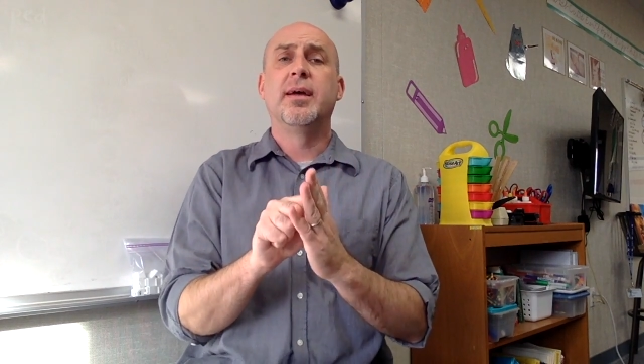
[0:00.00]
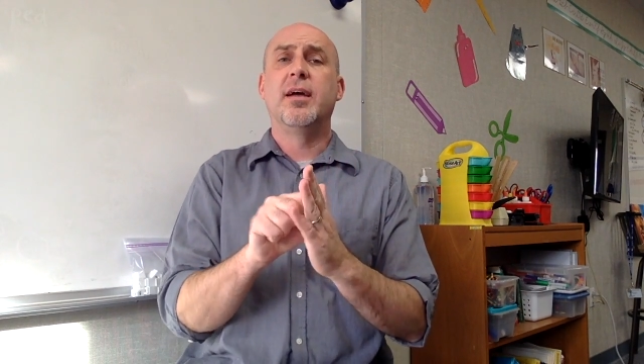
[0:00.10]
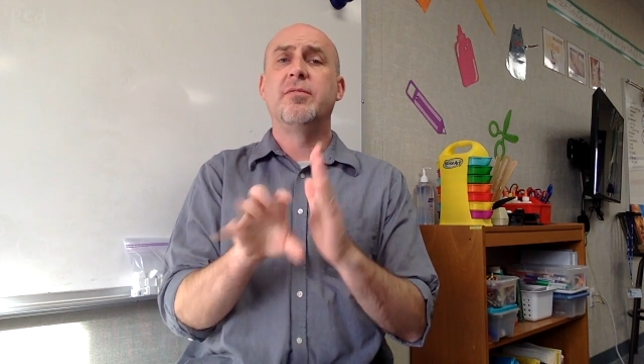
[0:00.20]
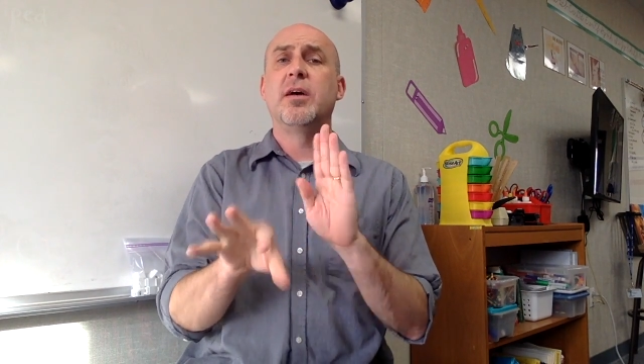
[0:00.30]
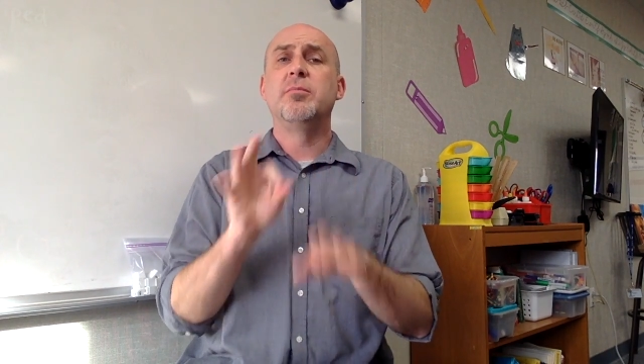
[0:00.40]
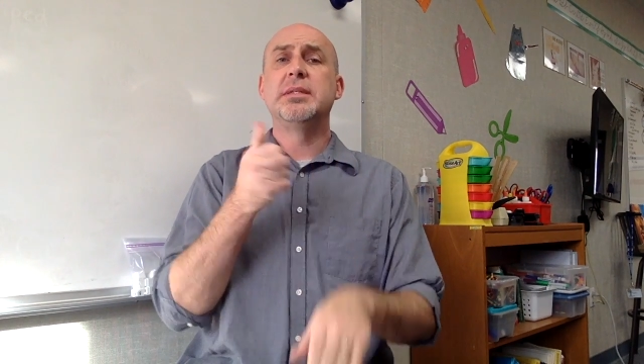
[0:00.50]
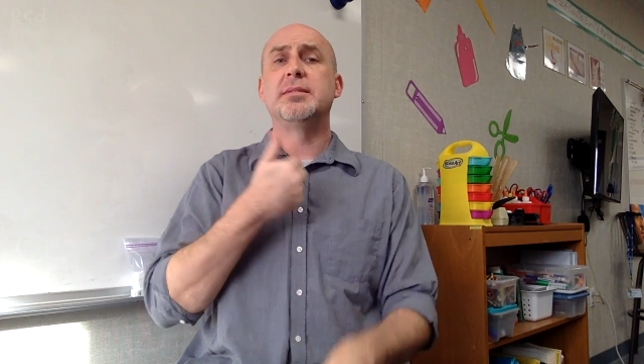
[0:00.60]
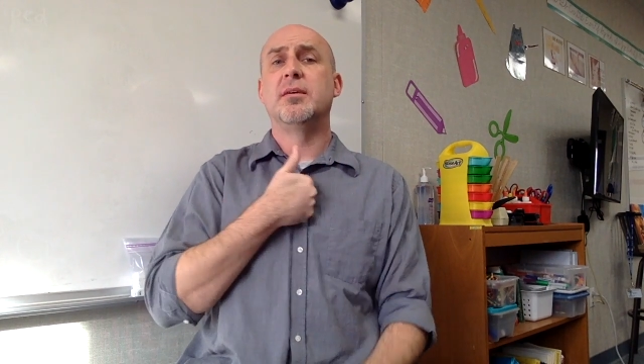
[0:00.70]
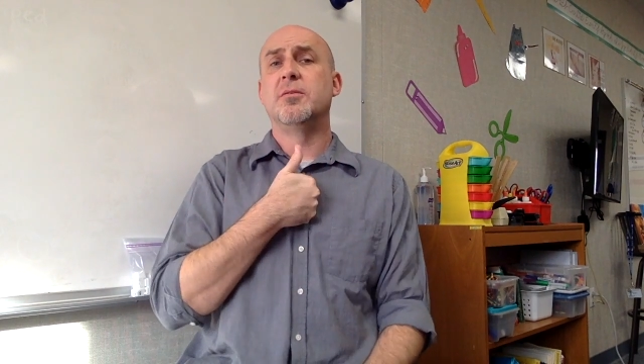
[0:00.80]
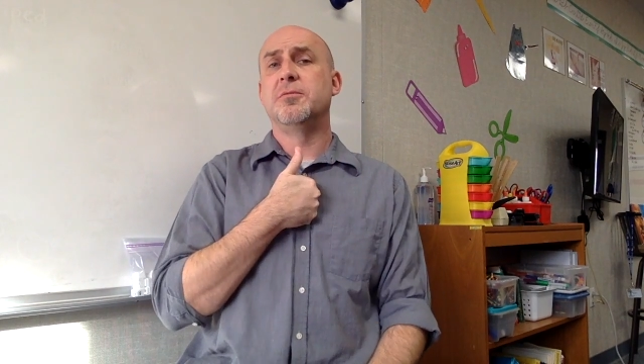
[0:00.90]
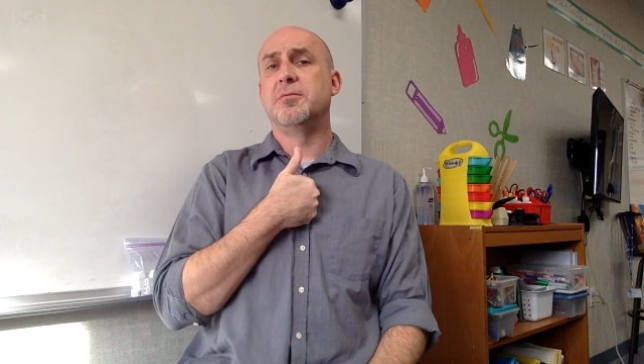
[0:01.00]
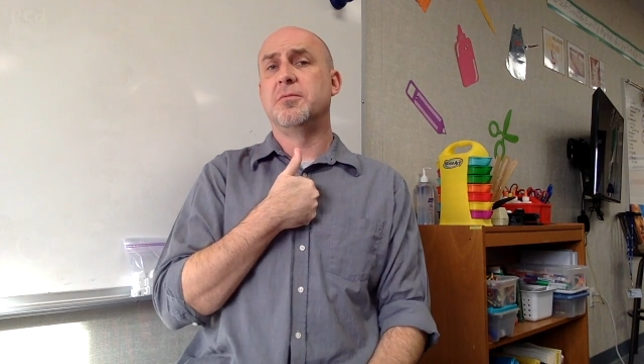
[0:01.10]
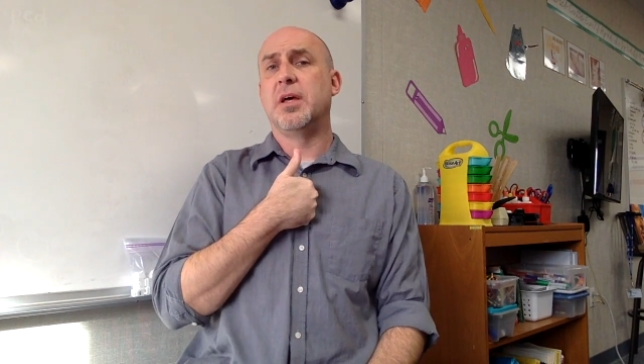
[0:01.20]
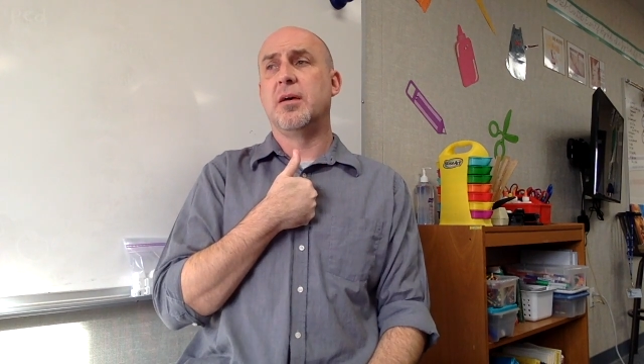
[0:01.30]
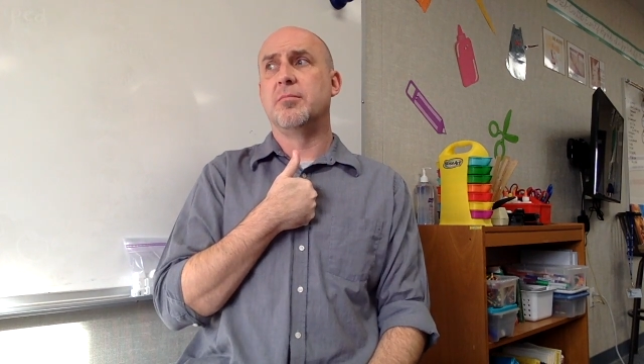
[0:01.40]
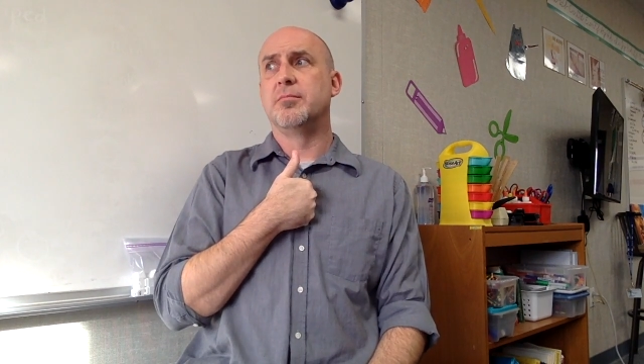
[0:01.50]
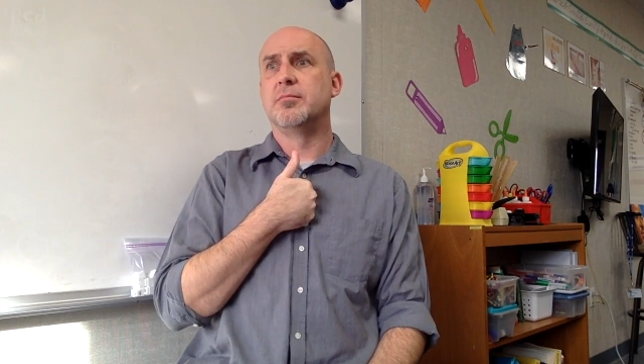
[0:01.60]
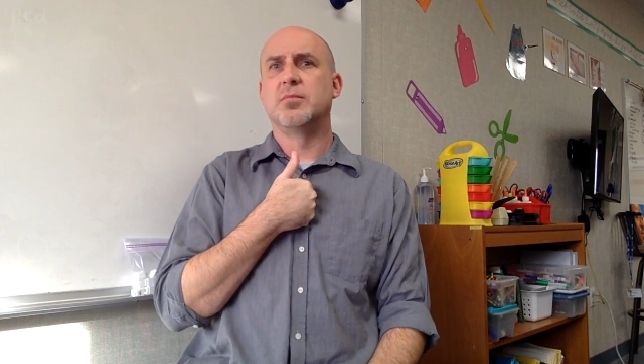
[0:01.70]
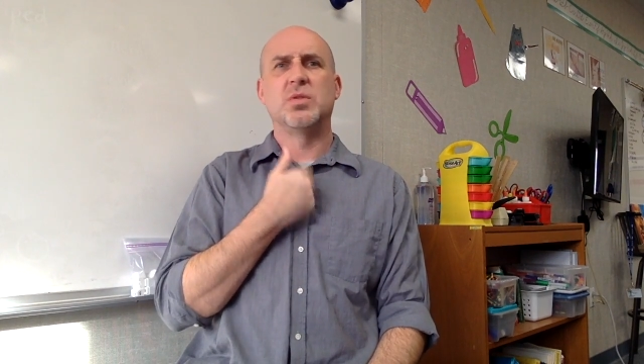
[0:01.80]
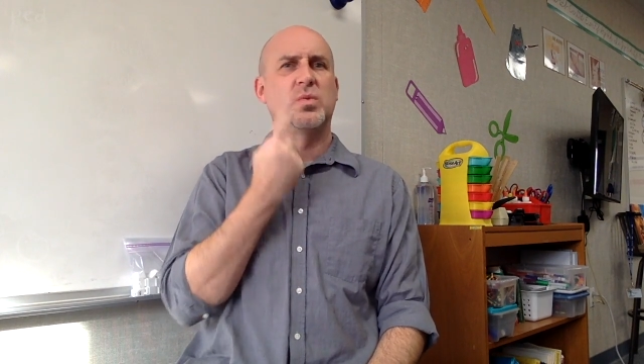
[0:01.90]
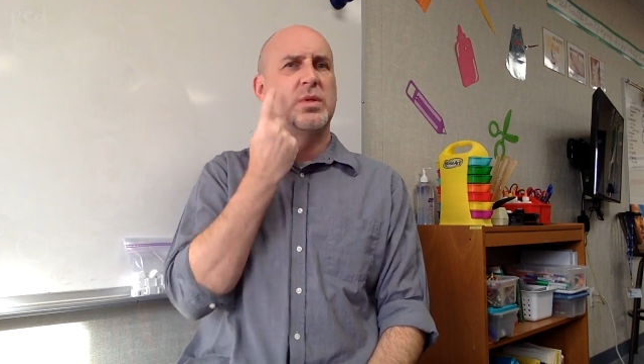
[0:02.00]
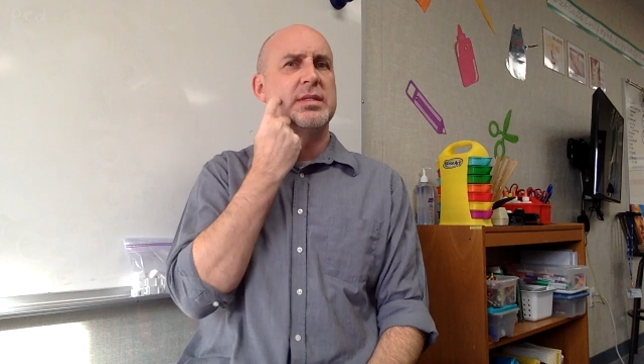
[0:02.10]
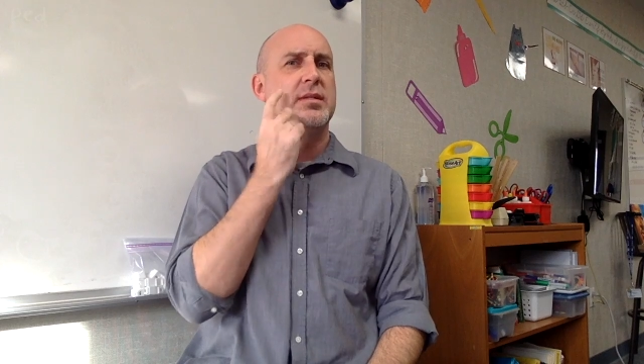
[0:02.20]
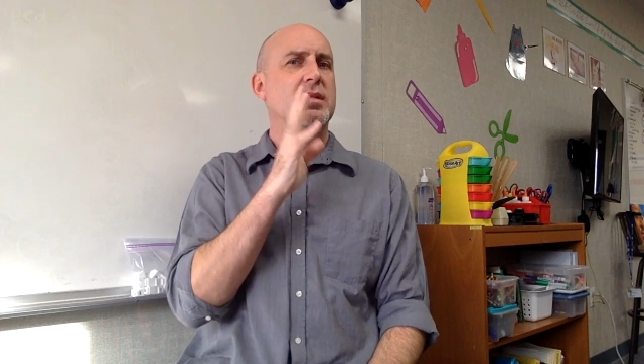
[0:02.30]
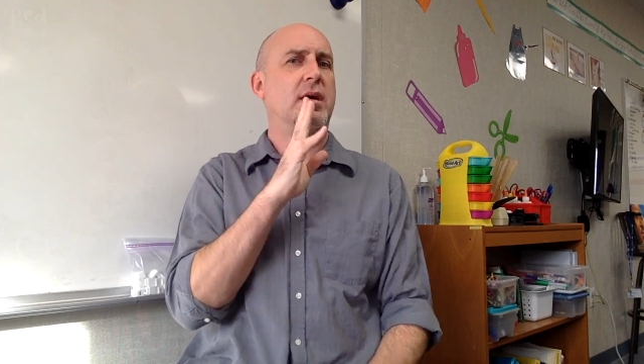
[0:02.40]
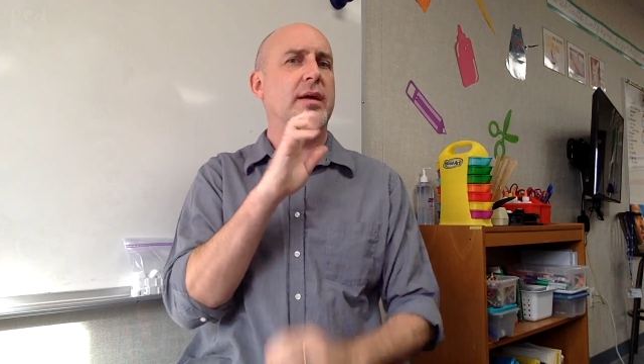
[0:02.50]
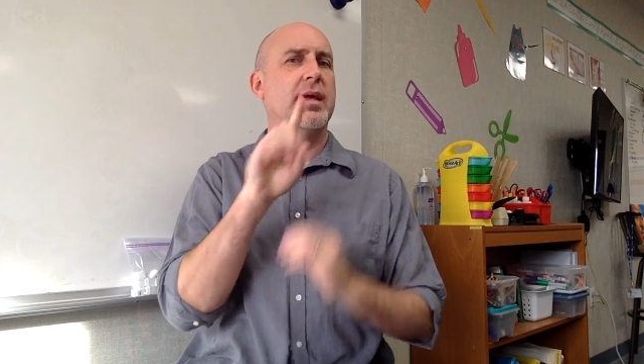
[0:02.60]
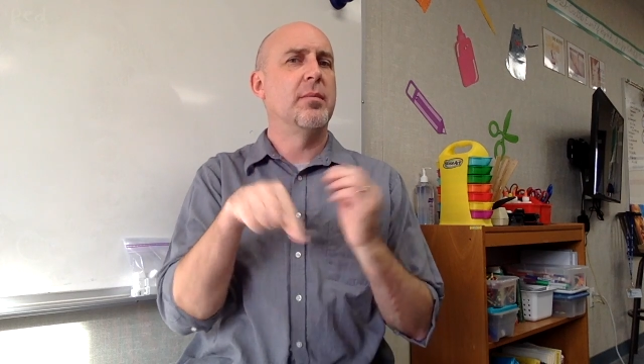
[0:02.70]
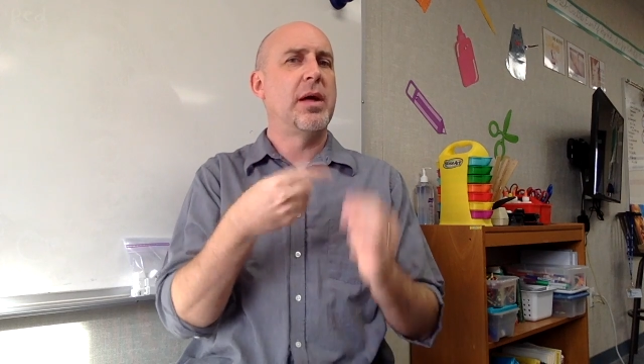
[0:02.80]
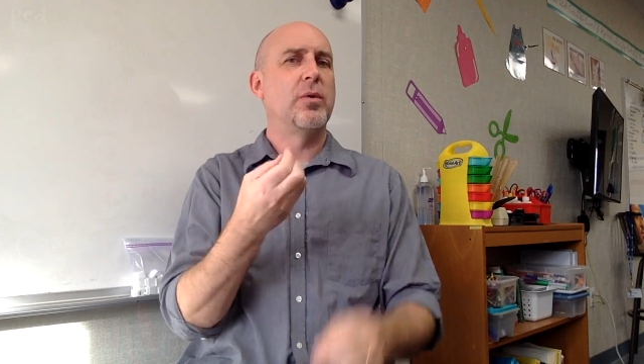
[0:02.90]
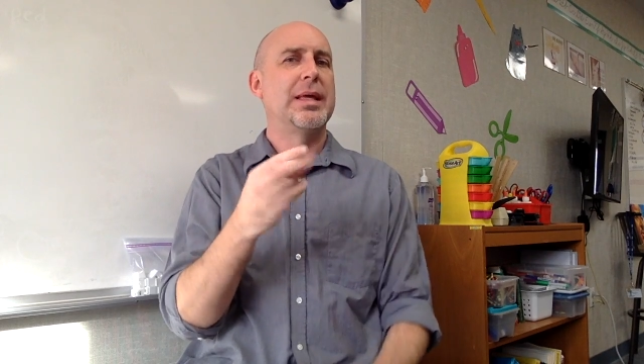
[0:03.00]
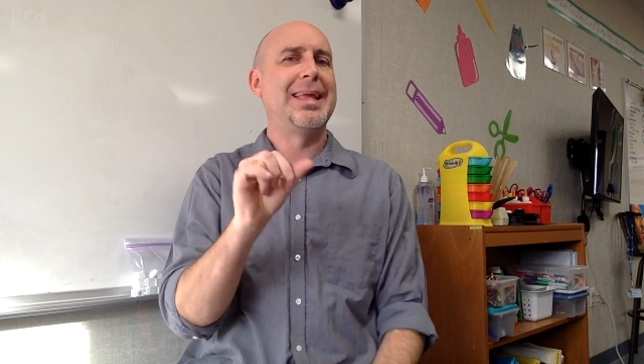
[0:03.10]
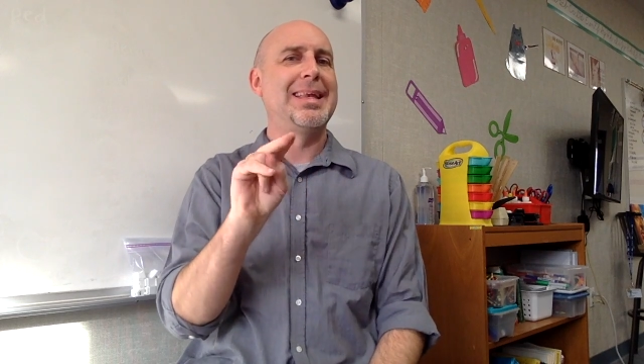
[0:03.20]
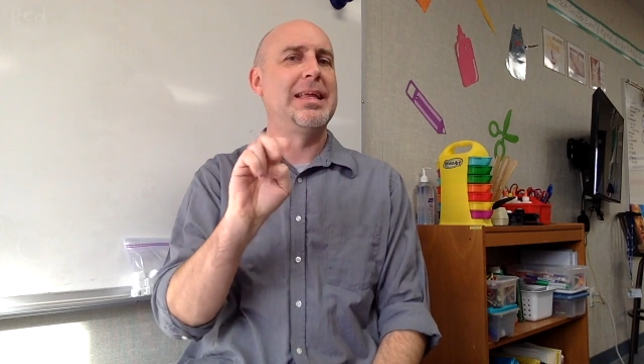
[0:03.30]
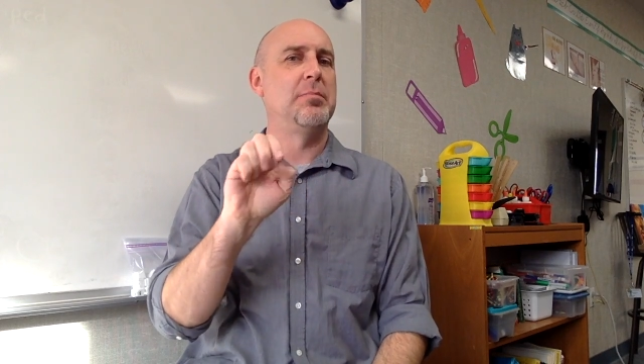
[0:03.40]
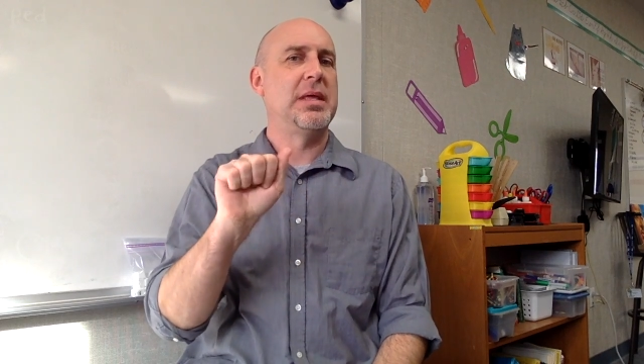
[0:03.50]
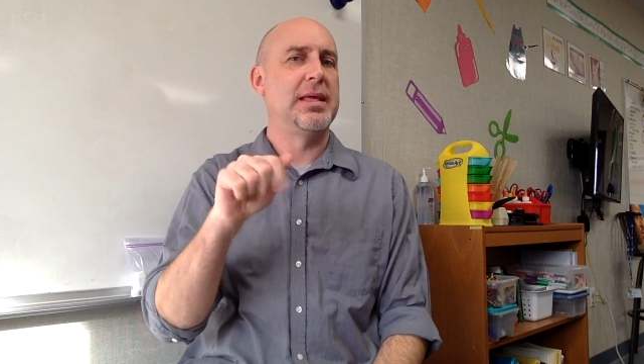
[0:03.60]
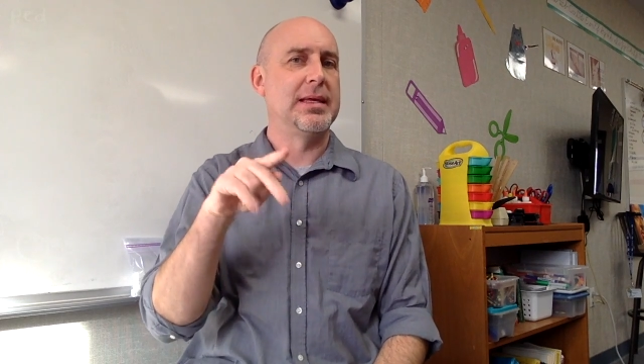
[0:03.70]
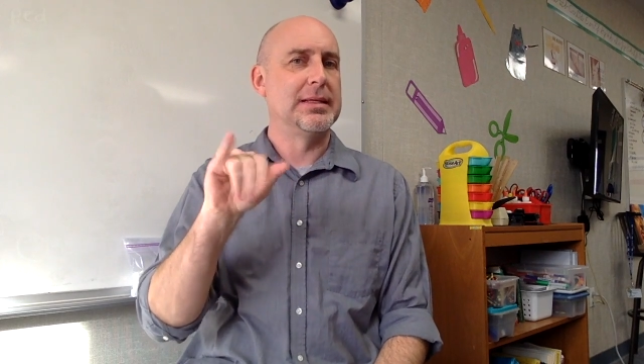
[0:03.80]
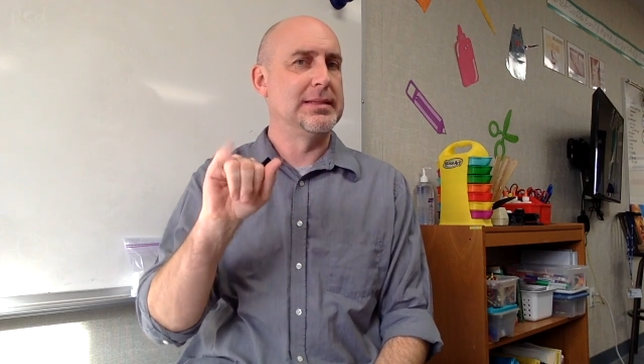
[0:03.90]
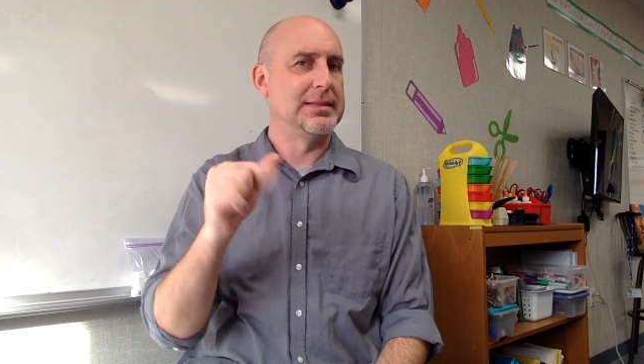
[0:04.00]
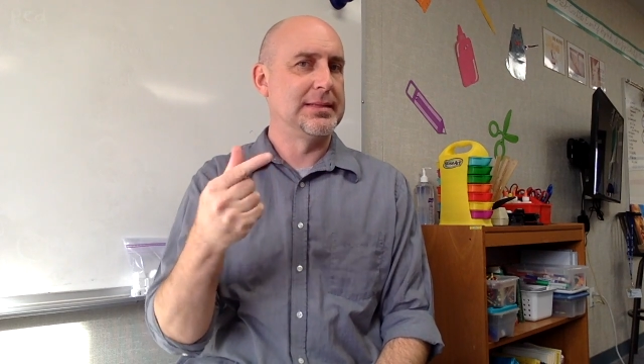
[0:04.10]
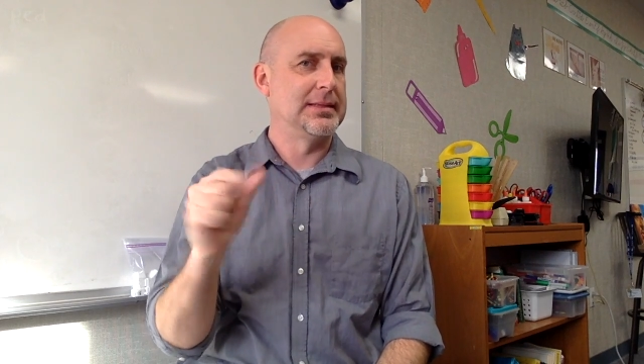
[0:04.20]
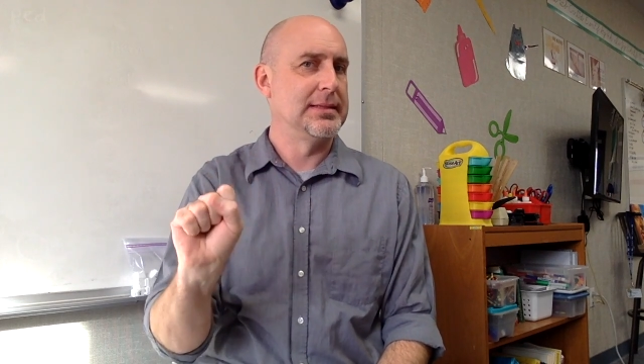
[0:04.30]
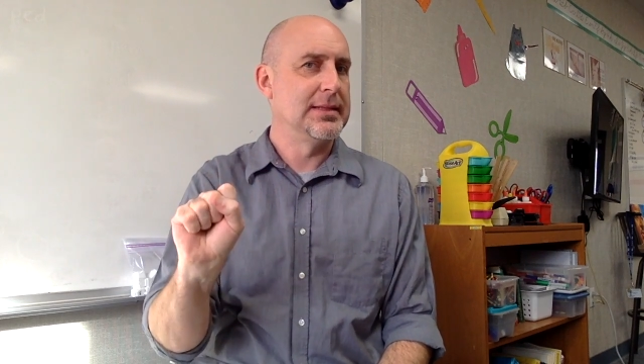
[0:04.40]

I found myself just recently talking about guinea pigs,